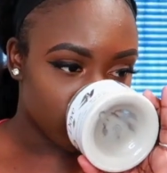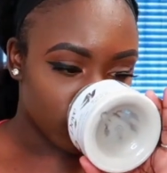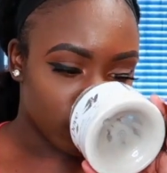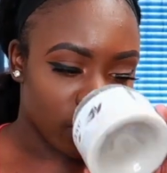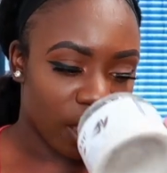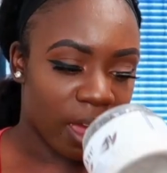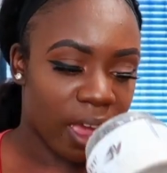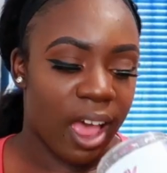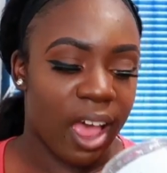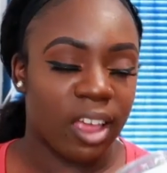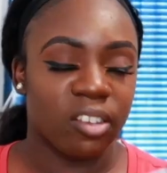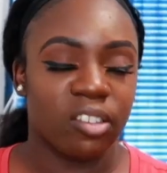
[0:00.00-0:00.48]

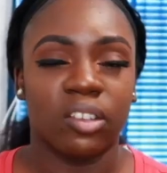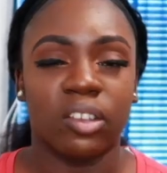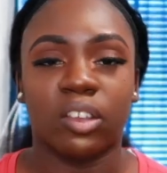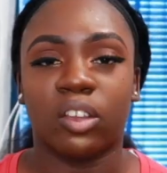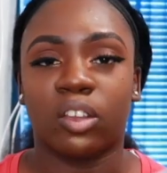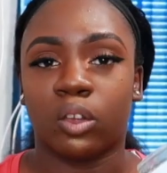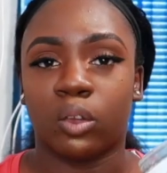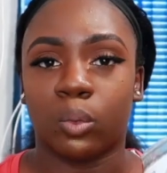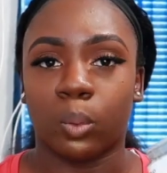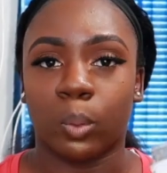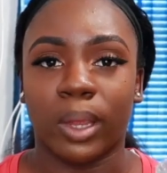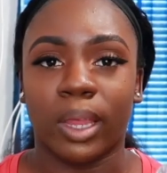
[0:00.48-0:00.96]
it has
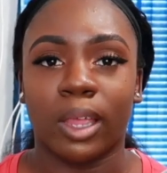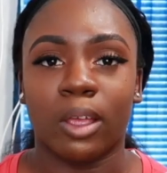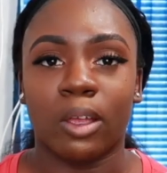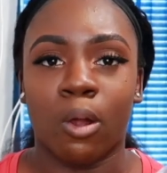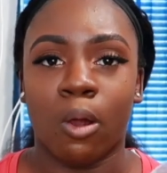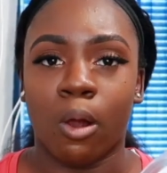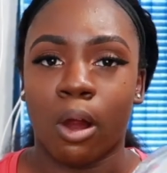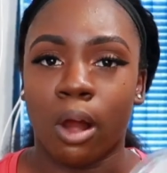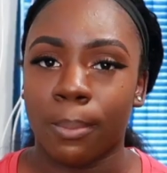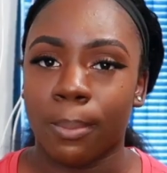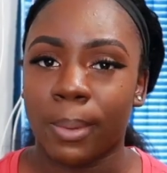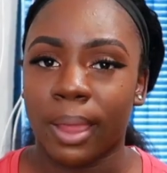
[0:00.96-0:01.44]
this sweet
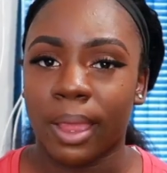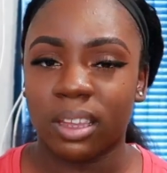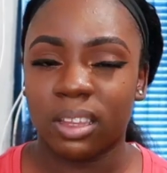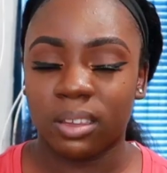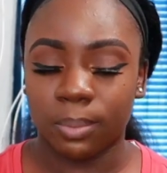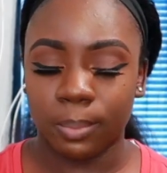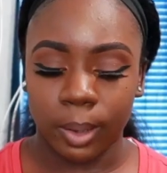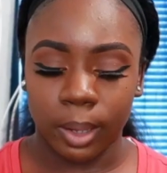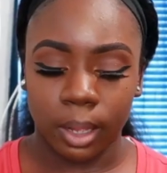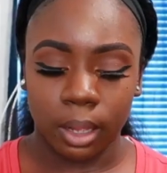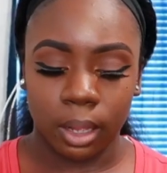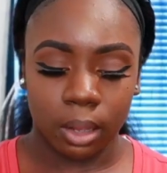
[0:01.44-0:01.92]
gourmet
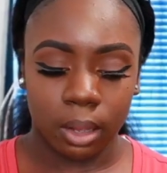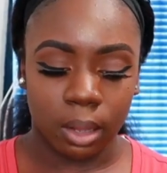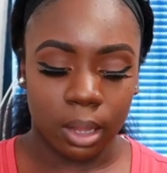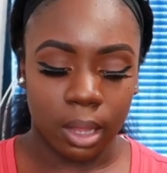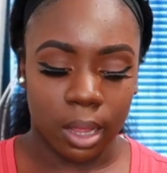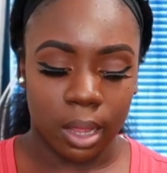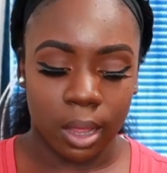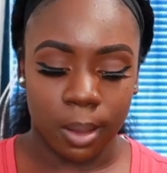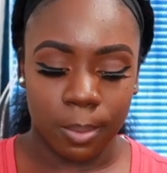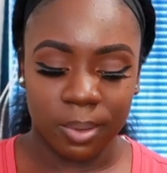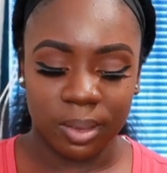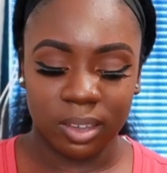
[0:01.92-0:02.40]

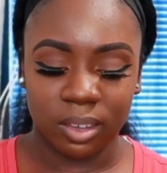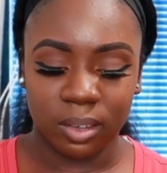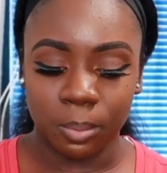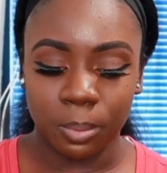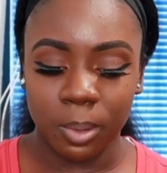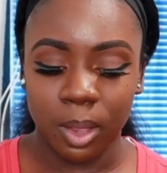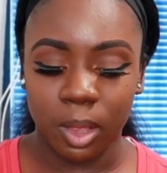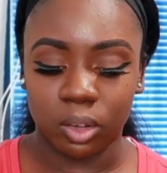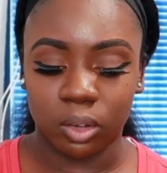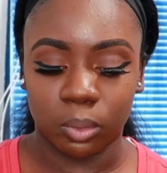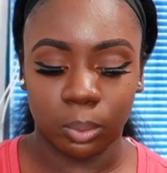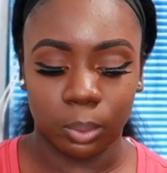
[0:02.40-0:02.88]
smell um, it
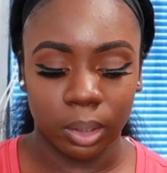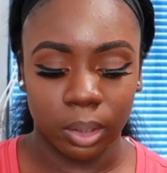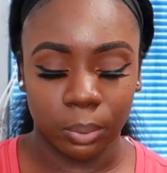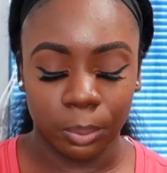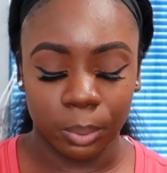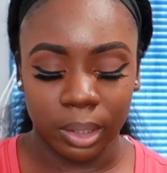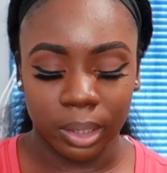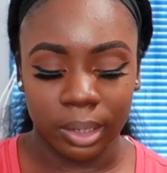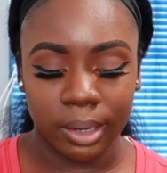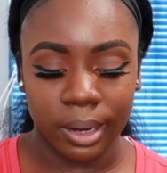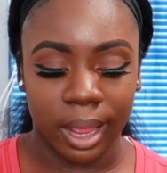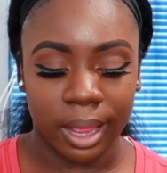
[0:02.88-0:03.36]
smells really
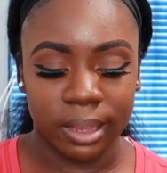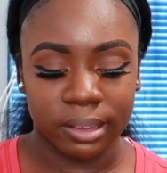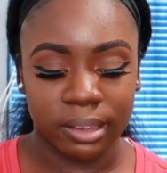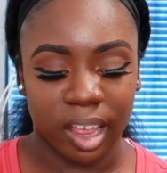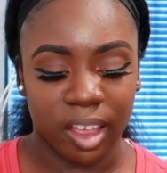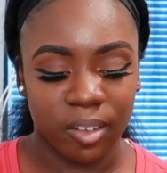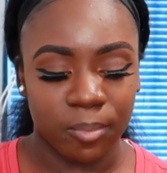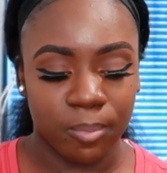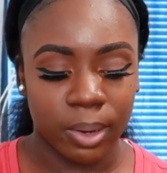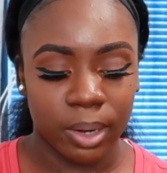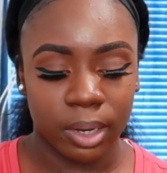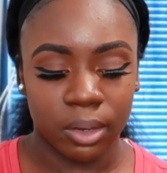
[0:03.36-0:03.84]
really nice
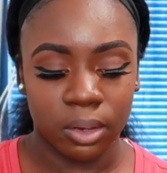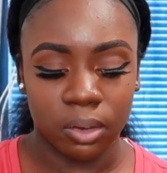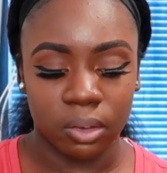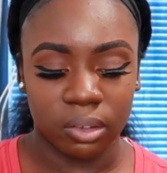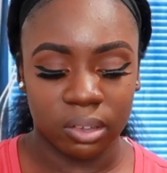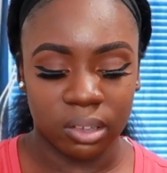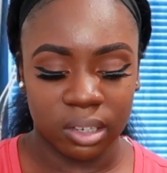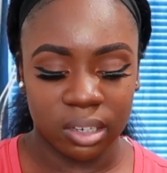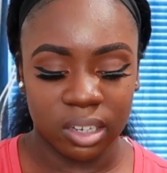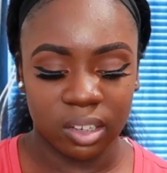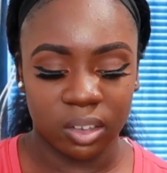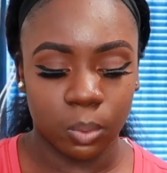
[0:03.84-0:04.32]
i've been
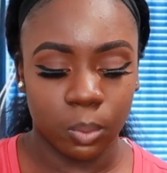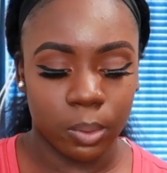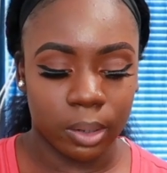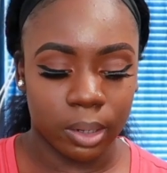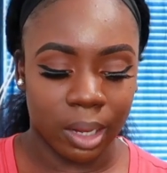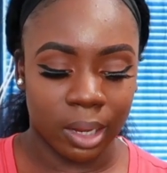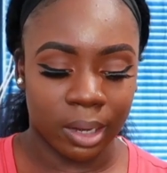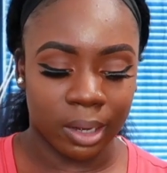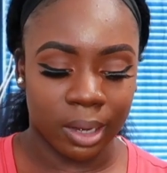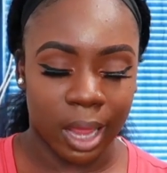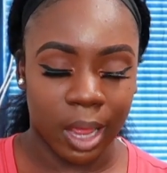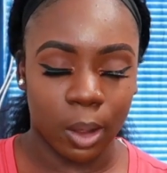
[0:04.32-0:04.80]
using this
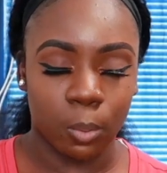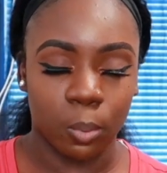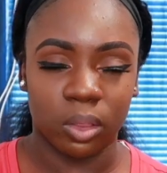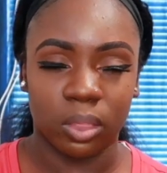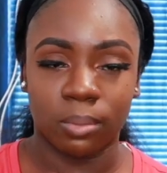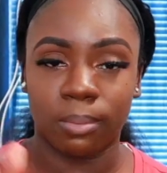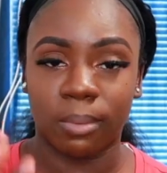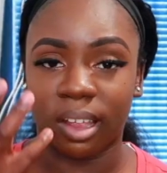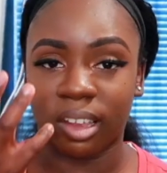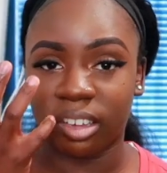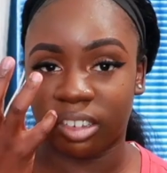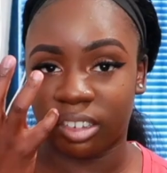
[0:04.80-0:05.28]
one a lot
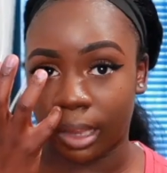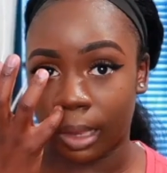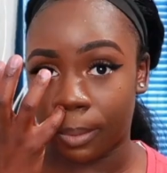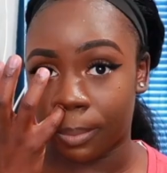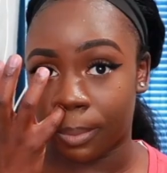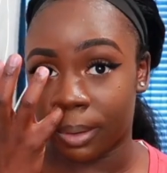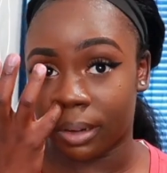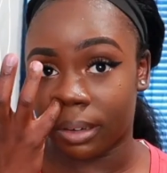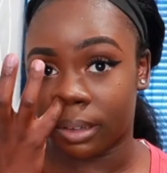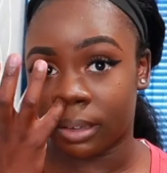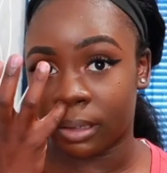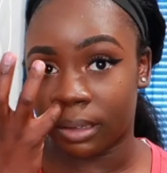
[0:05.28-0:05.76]
with my shea
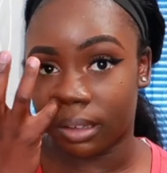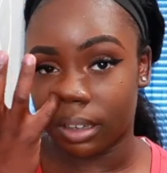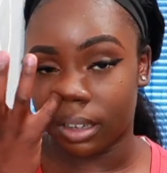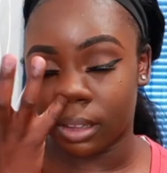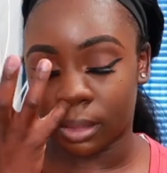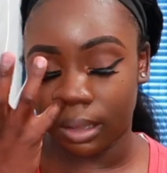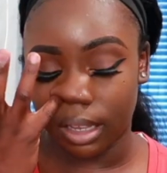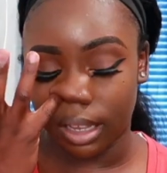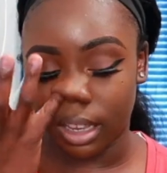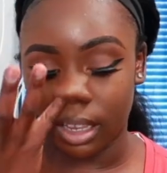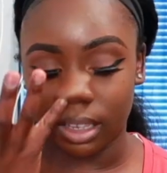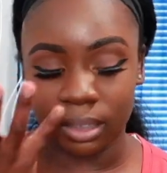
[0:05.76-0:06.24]
butter
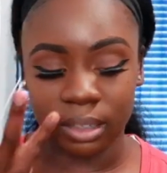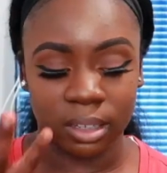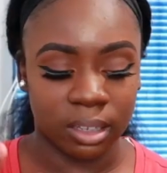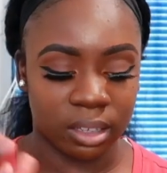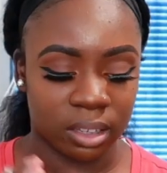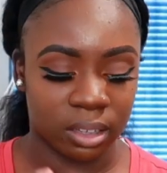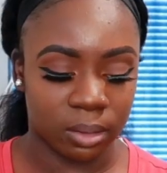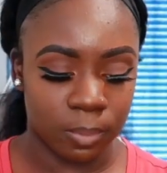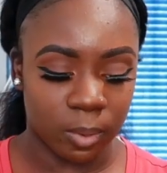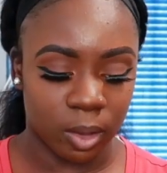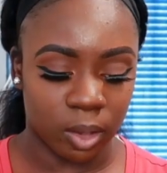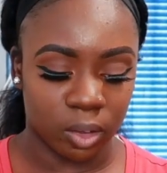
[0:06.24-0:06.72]
scented things
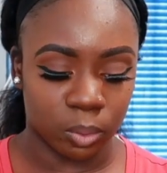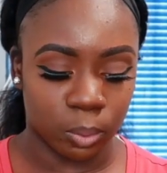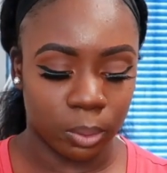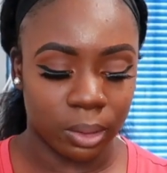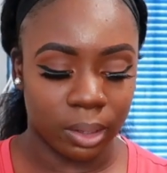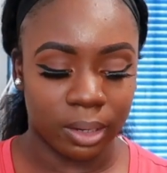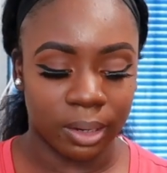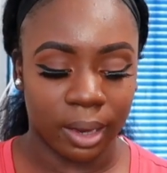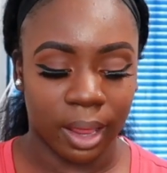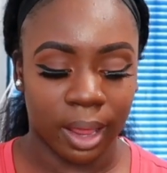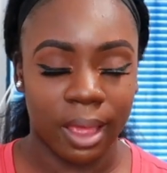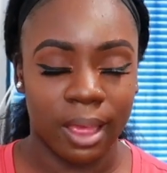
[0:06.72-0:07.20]
it smells
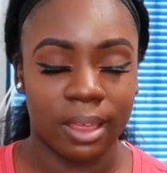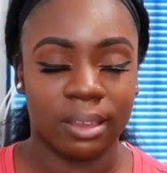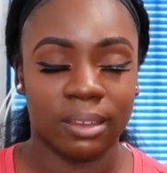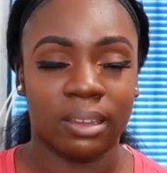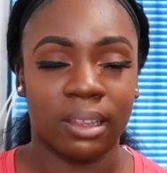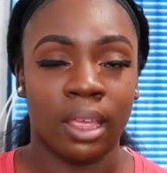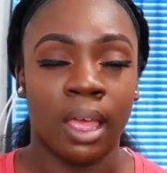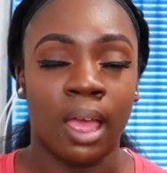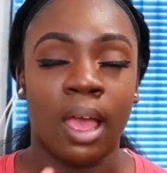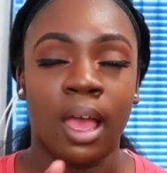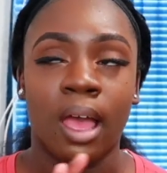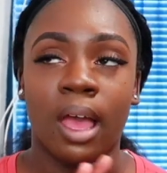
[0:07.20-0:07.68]
really
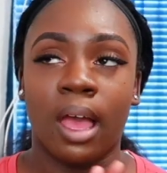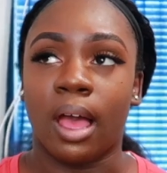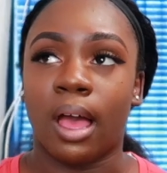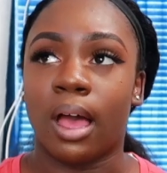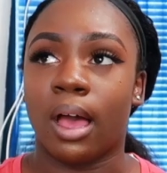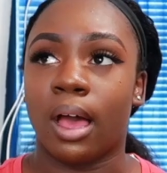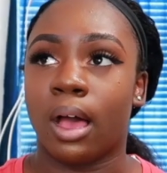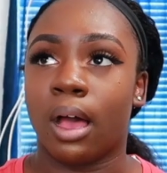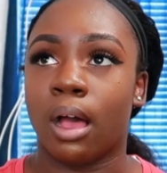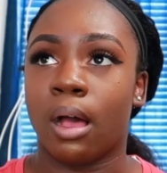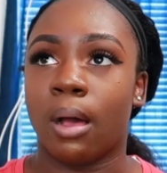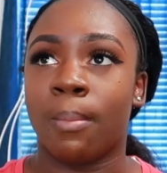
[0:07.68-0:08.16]
nice
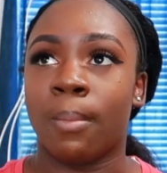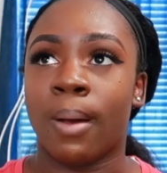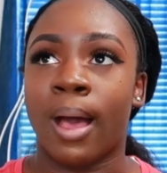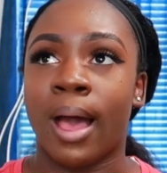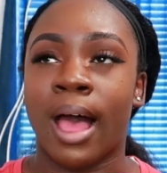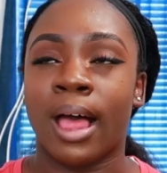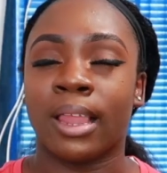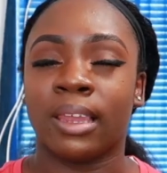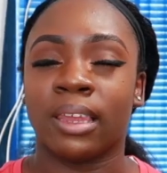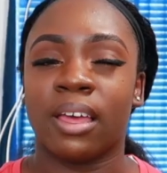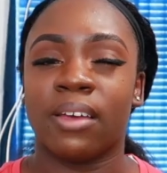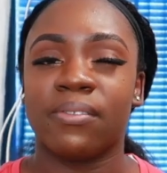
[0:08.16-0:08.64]
um,
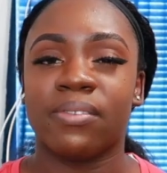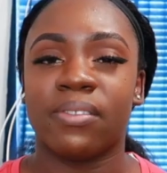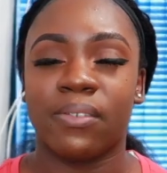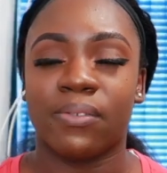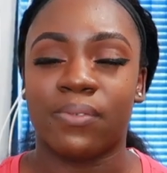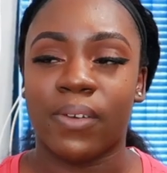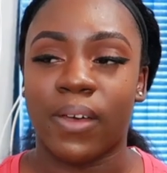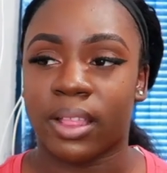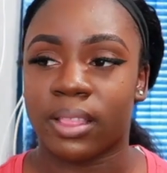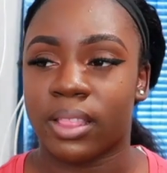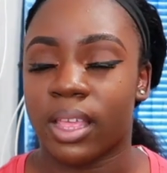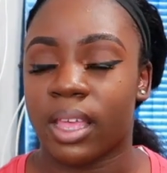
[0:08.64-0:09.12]
i love the
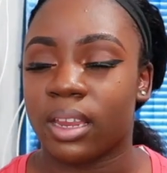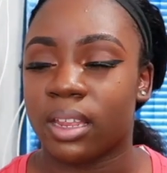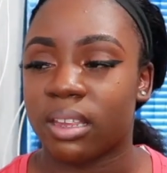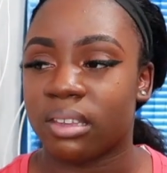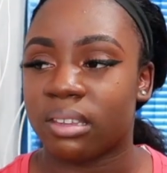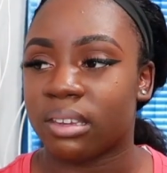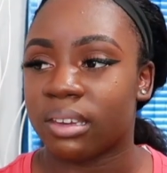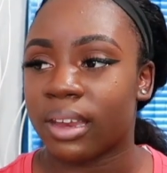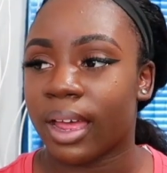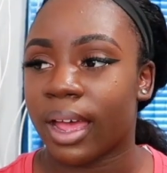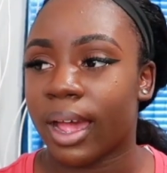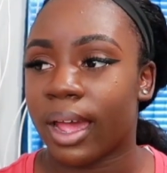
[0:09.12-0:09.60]
fact that
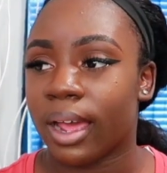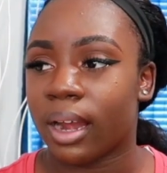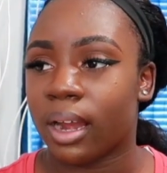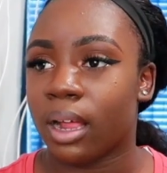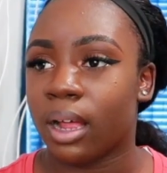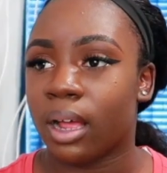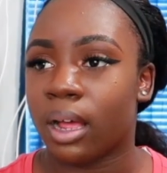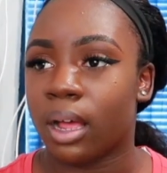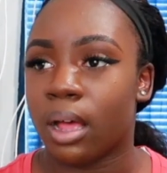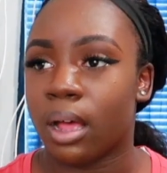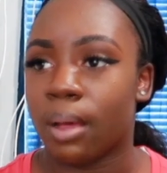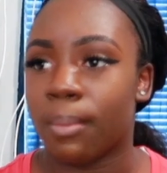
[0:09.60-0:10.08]
it's
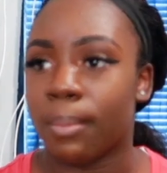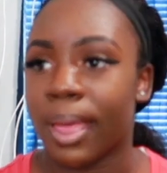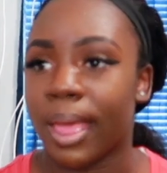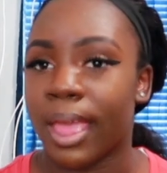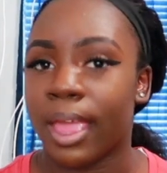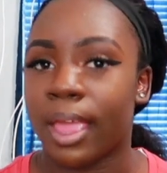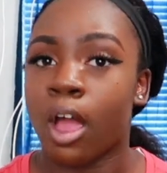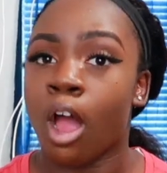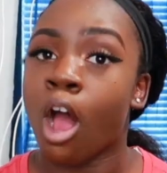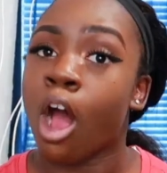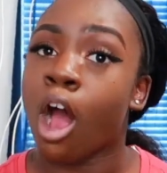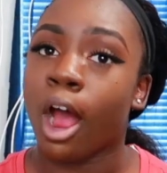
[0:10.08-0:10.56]
not um,
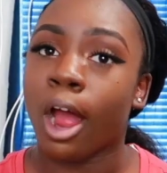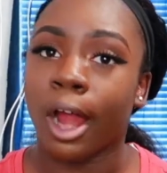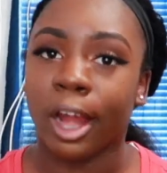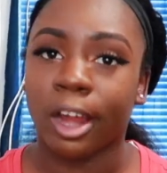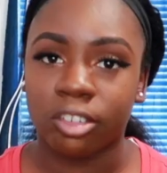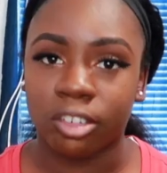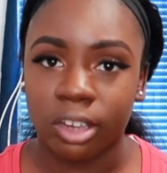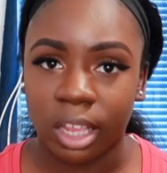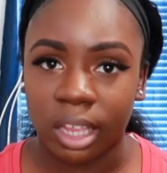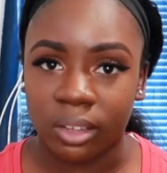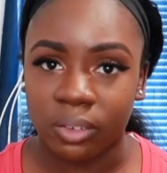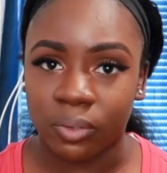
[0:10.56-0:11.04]
a
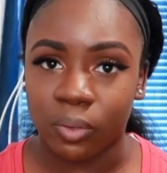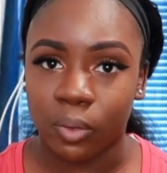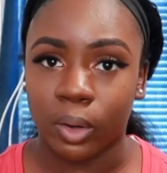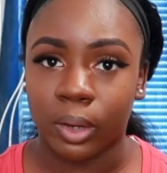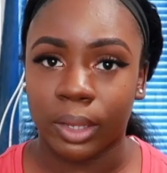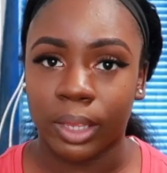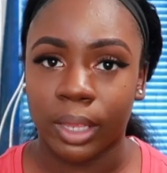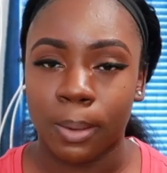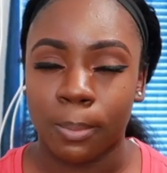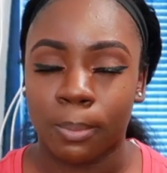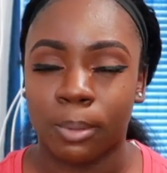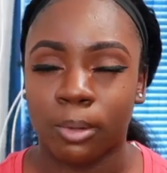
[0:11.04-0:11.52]
harsh
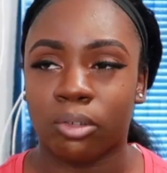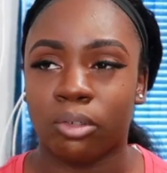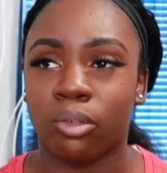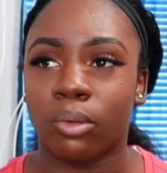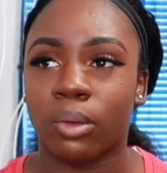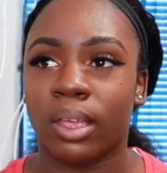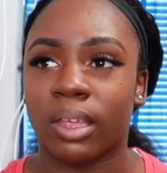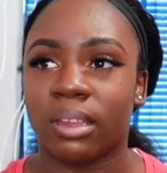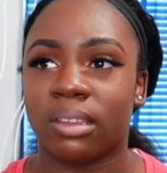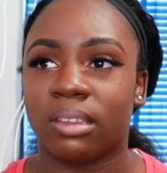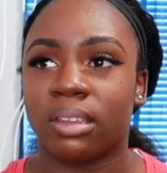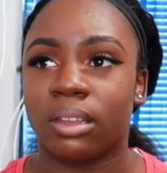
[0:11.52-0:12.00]
exfoliant but
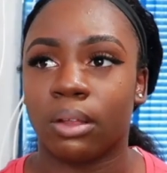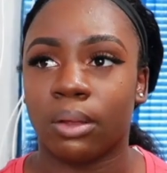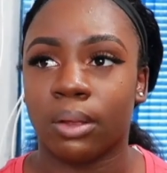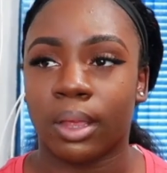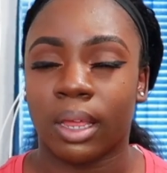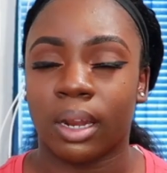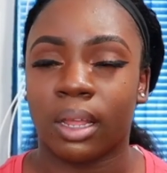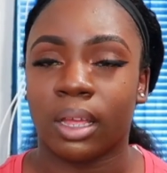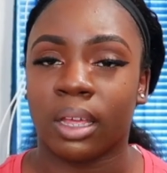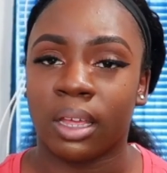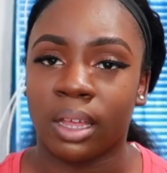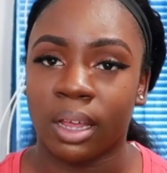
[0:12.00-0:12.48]
you can still get a